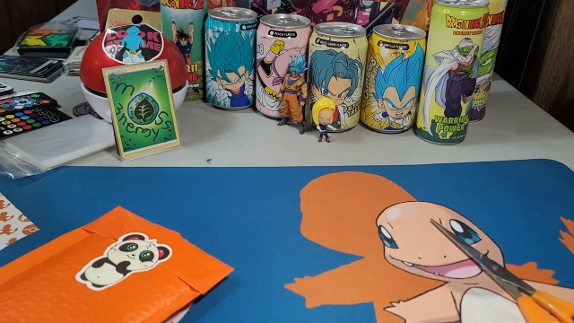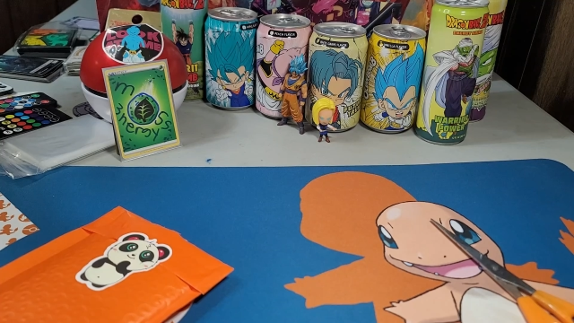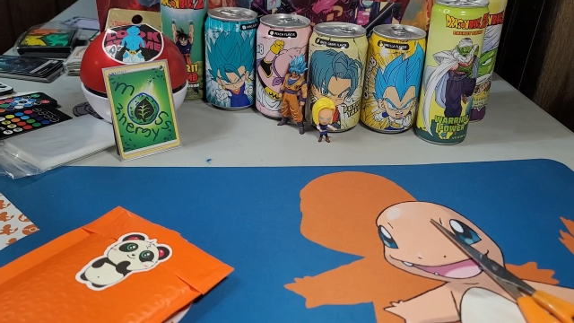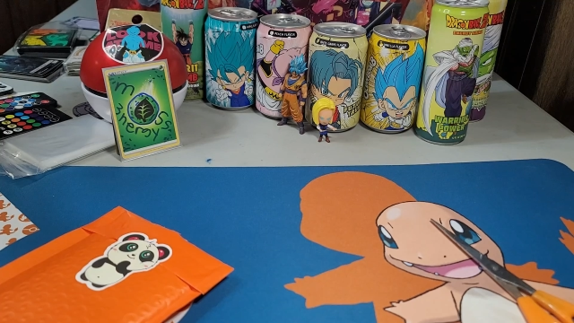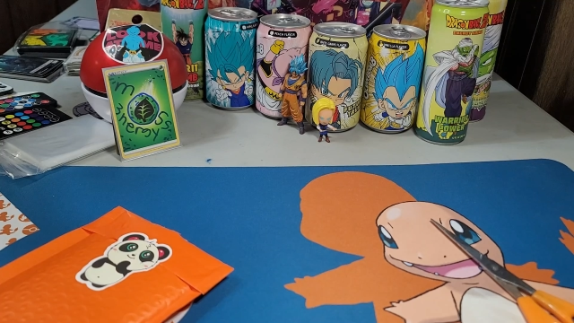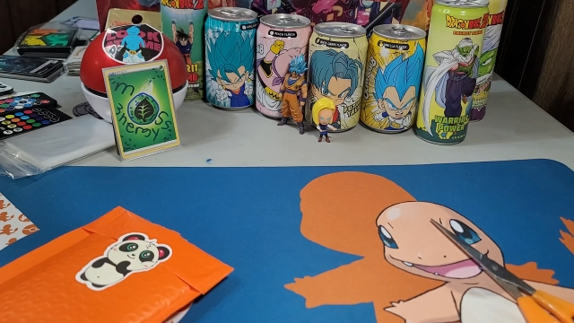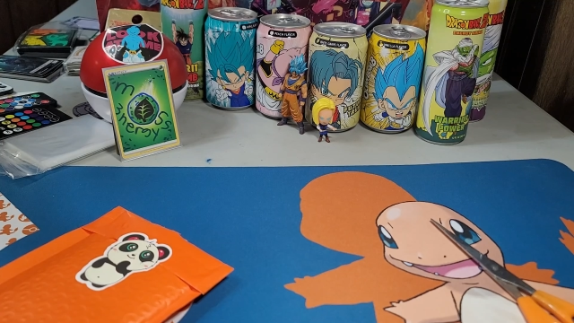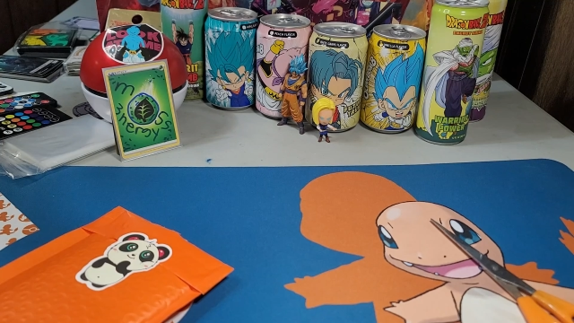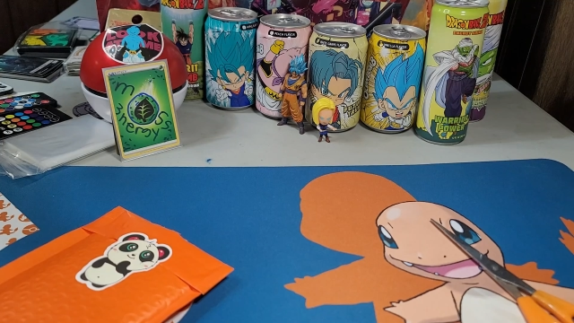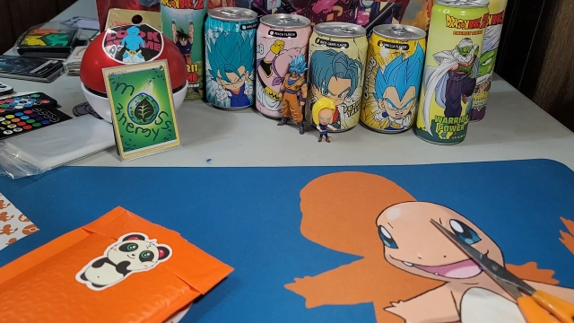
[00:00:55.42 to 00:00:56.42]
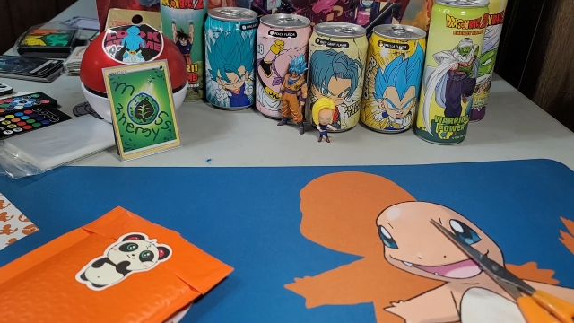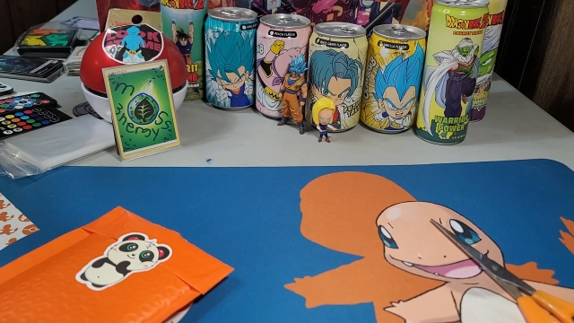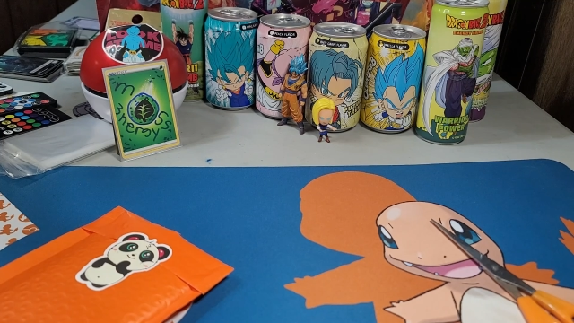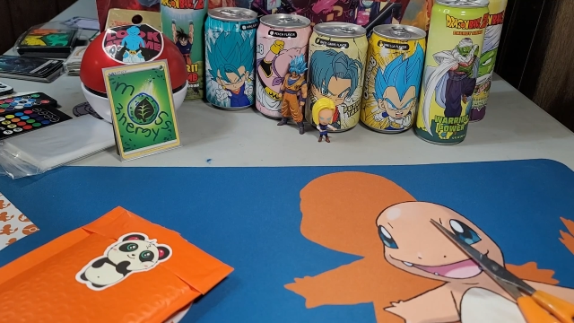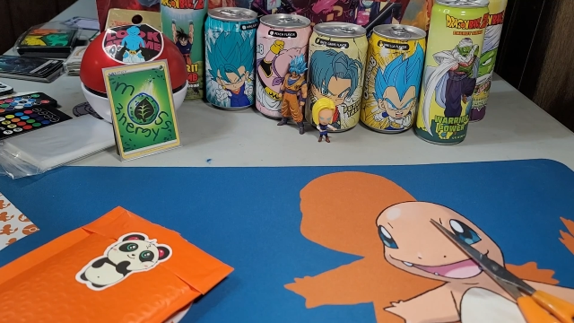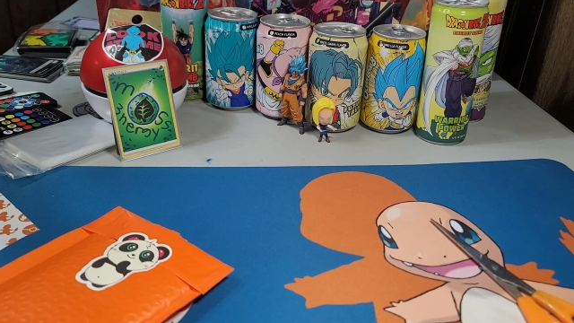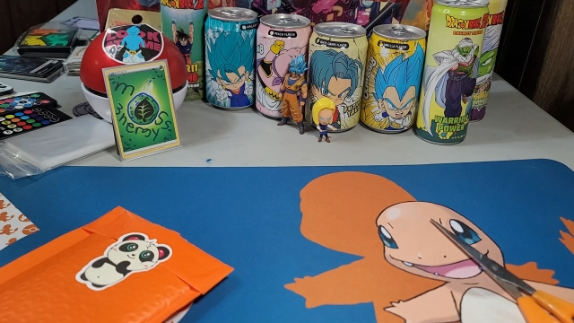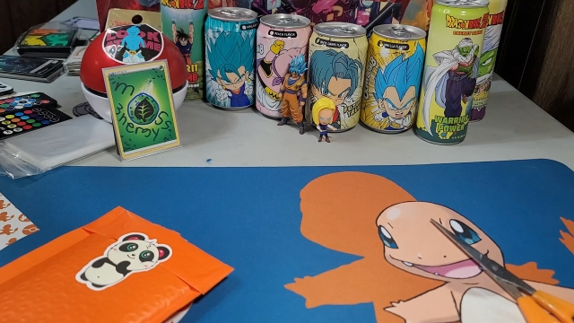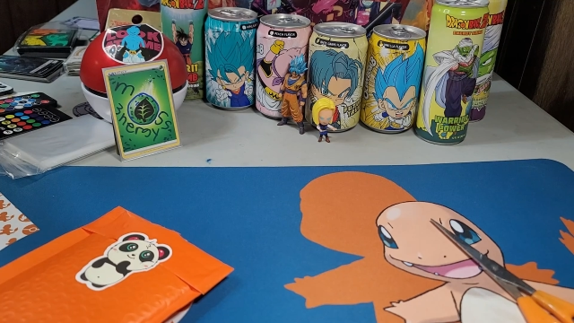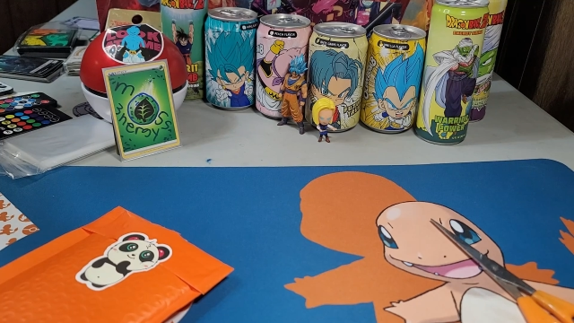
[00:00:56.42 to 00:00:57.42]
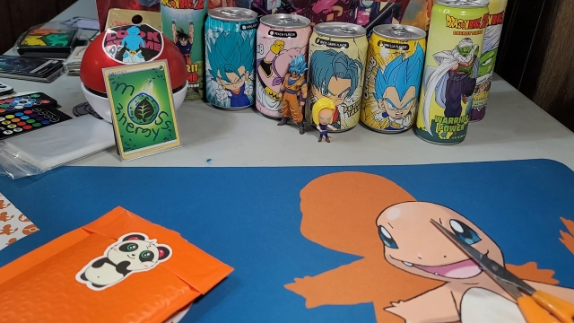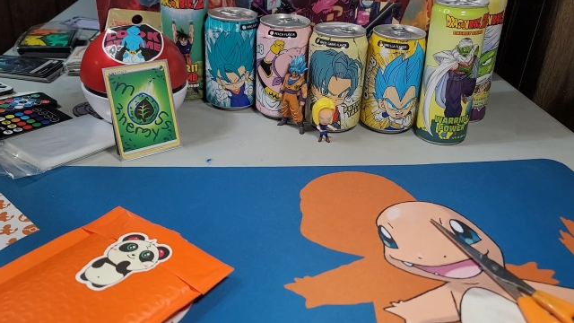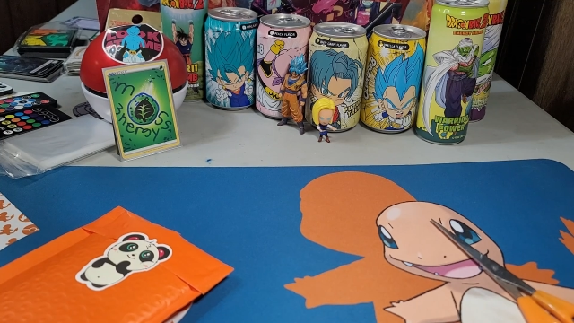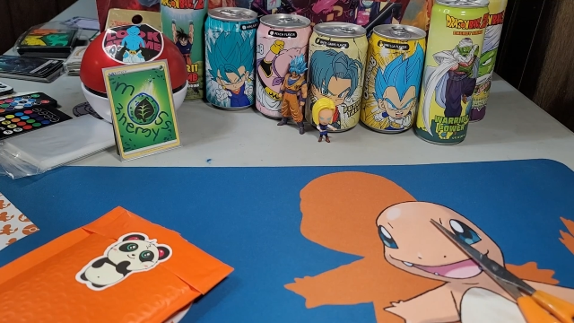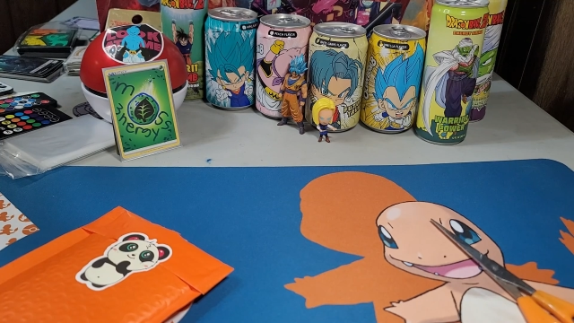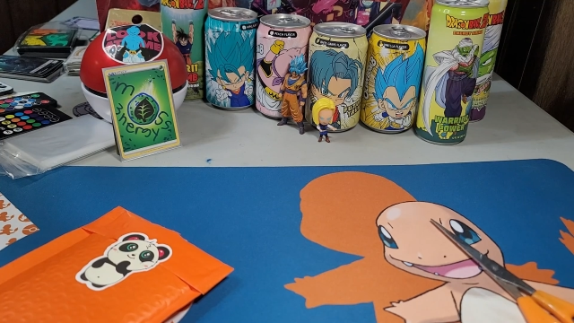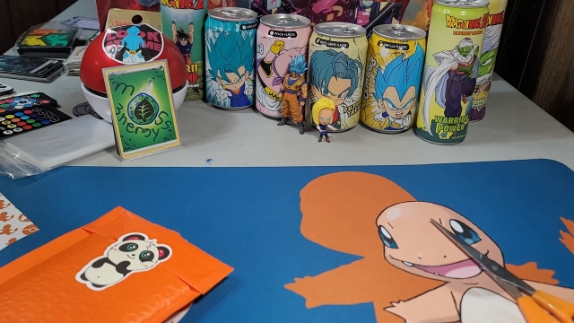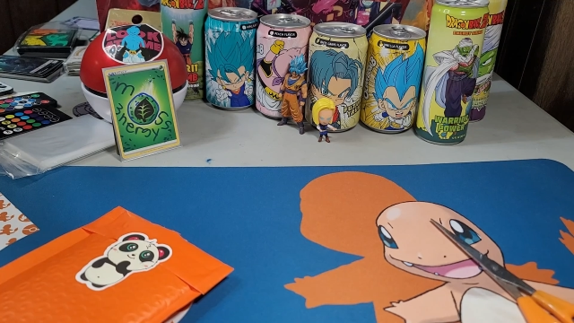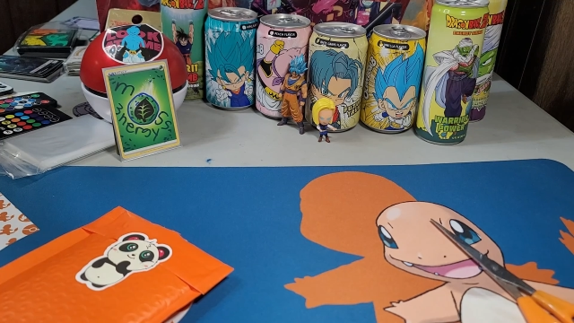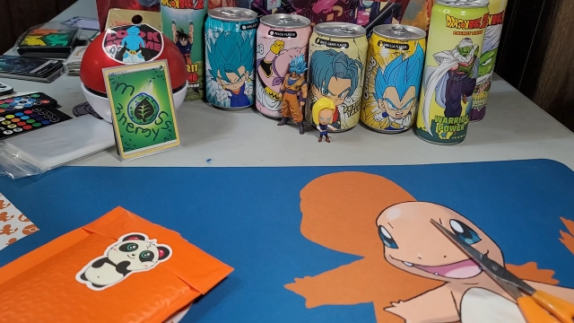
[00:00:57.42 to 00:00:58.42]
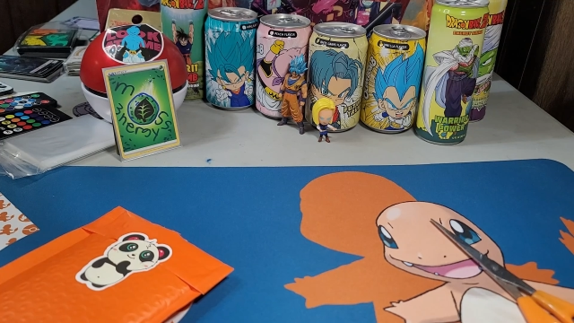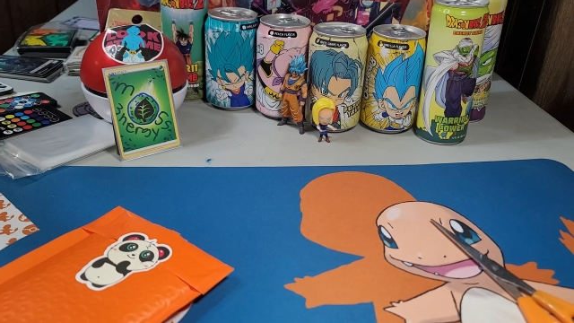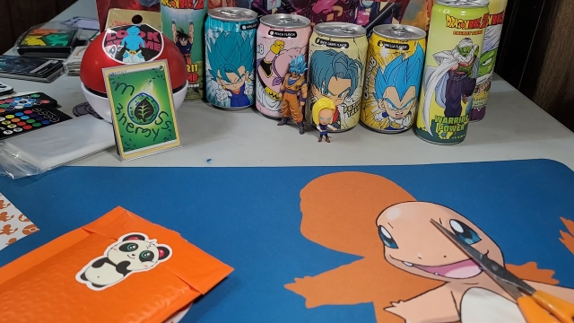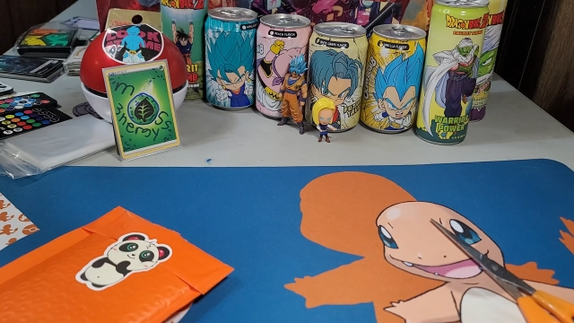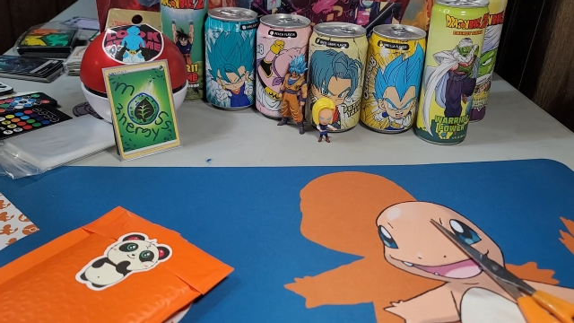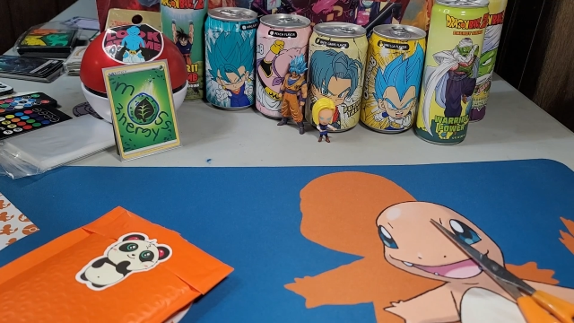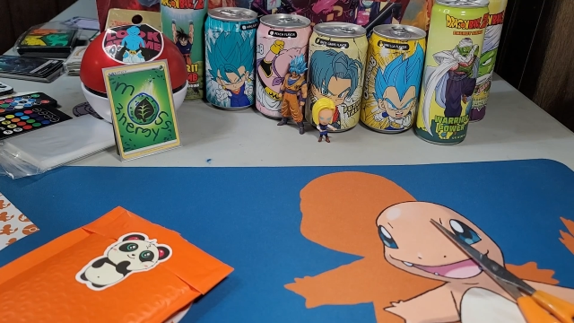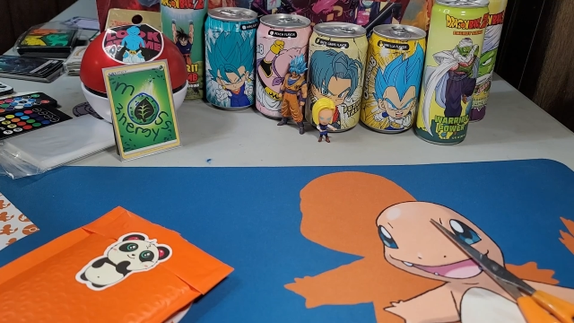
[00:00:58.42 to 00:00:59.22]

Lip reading: (no speaker visible)